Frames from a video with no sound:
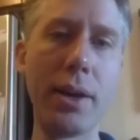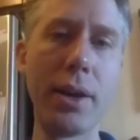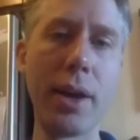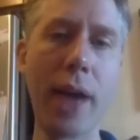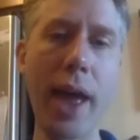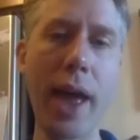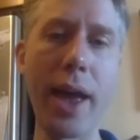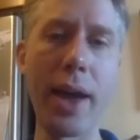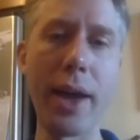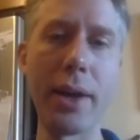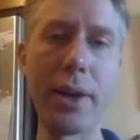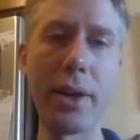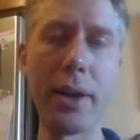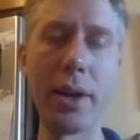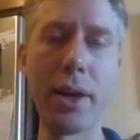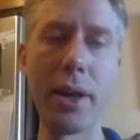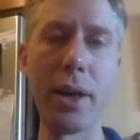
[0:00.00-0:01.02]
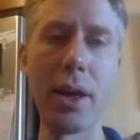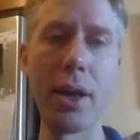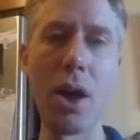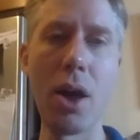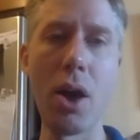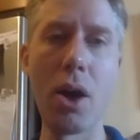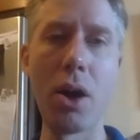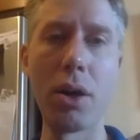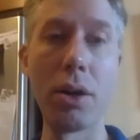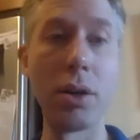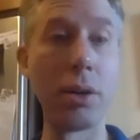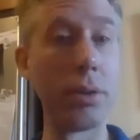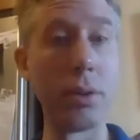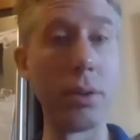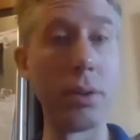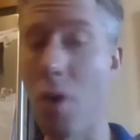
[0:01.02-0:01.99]
And
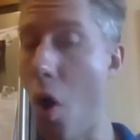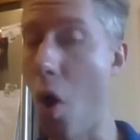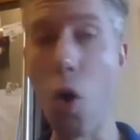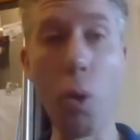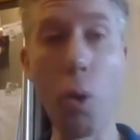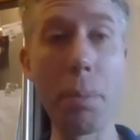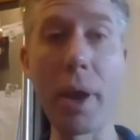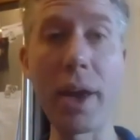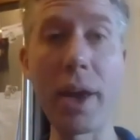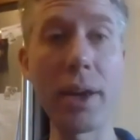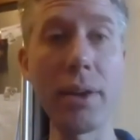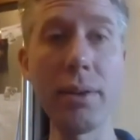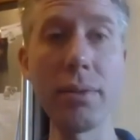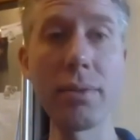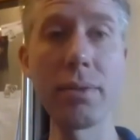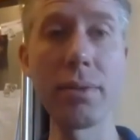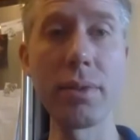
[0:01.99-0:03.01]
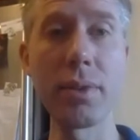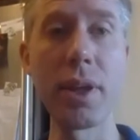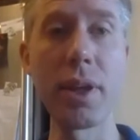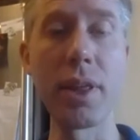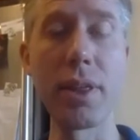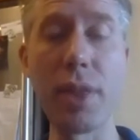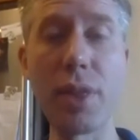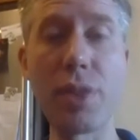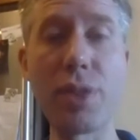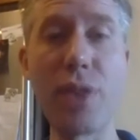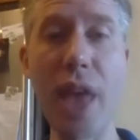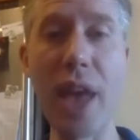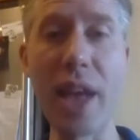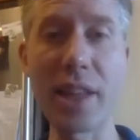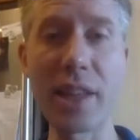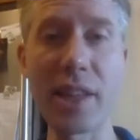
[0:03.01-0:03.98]
hoping that
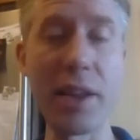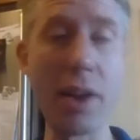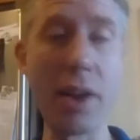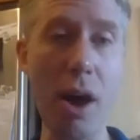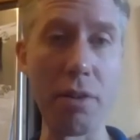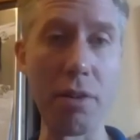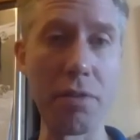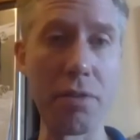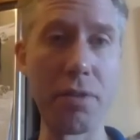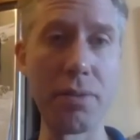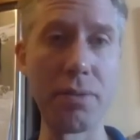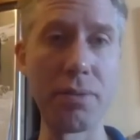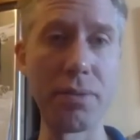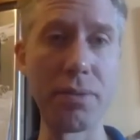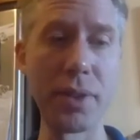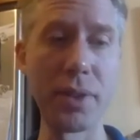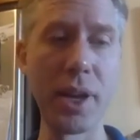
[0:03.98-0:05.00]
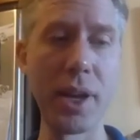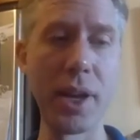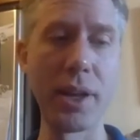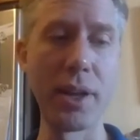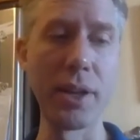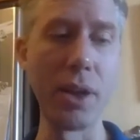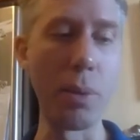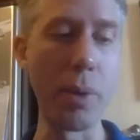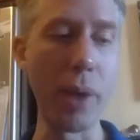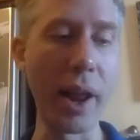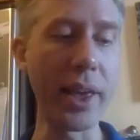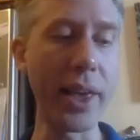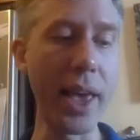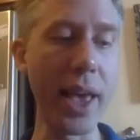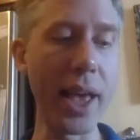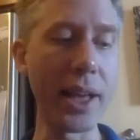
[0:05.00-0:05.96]
that's enough. Now, what I
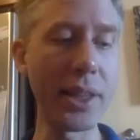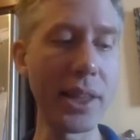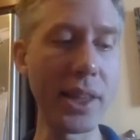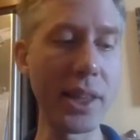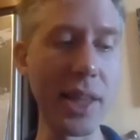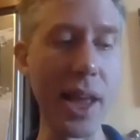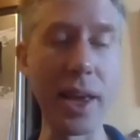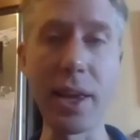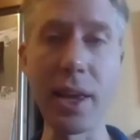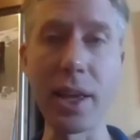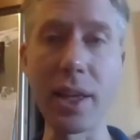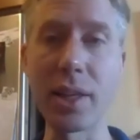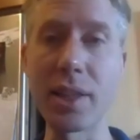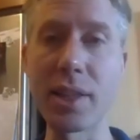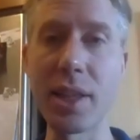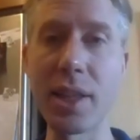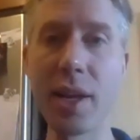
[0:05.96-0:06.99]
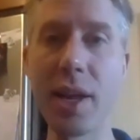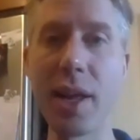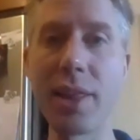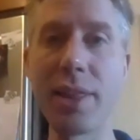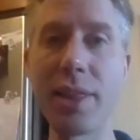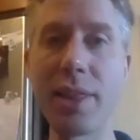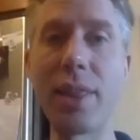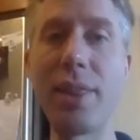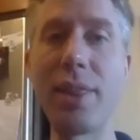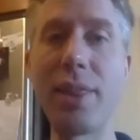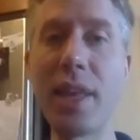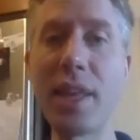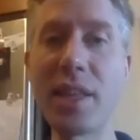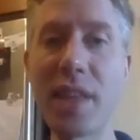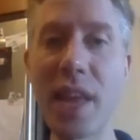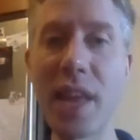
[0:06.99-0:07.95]
can say is that
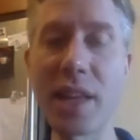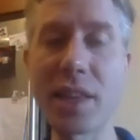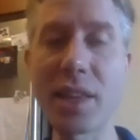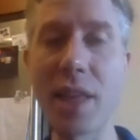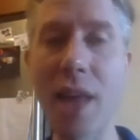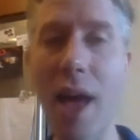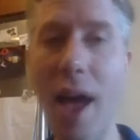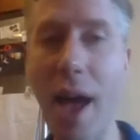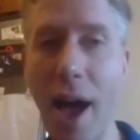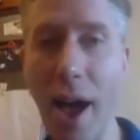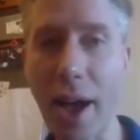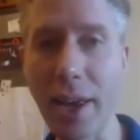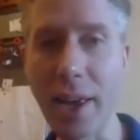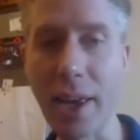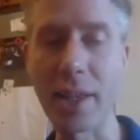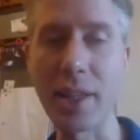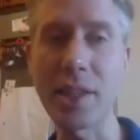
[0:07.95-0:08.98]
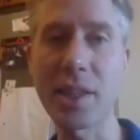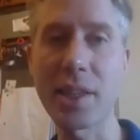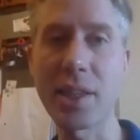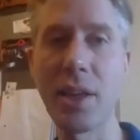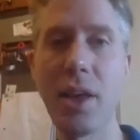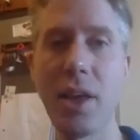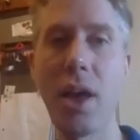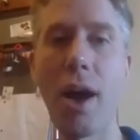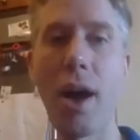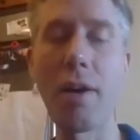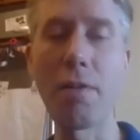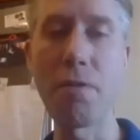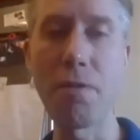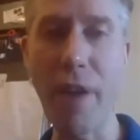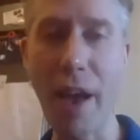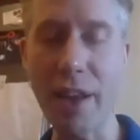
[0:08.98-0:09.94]
this has the highest
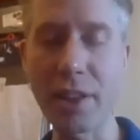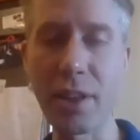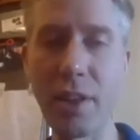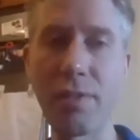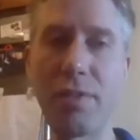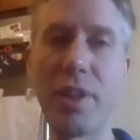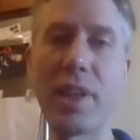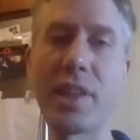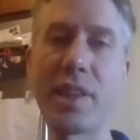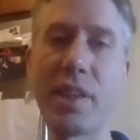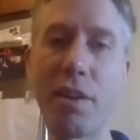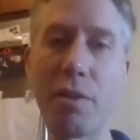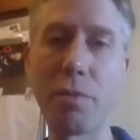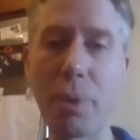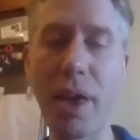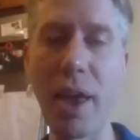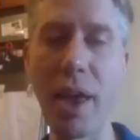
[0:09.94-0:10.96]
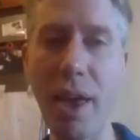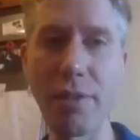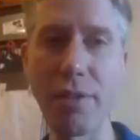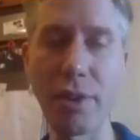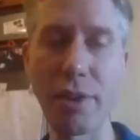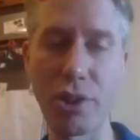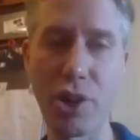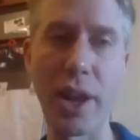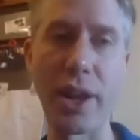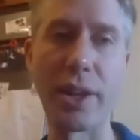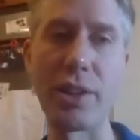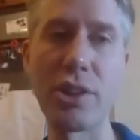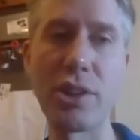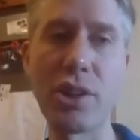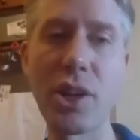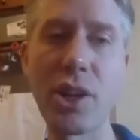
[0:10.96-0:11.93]
effectiveness of behavior
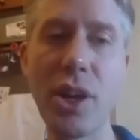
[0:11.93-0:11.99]
change